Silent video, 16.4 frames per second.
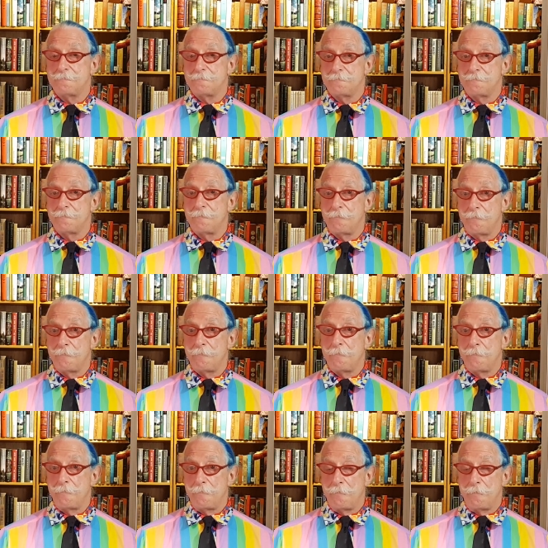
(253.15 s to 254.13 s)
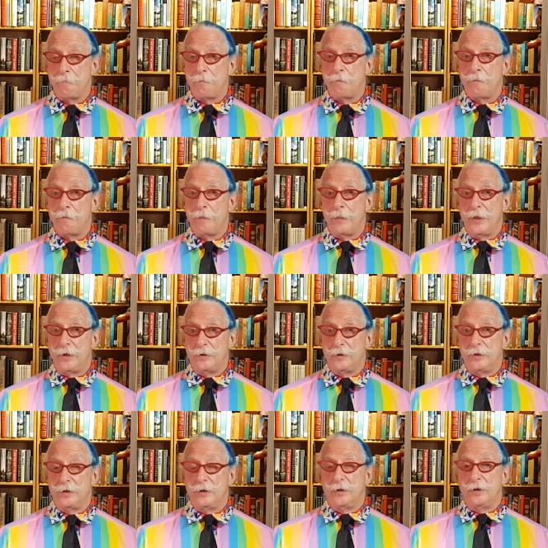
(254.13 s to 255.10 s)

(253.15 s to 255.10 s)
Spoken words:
Nothing is said.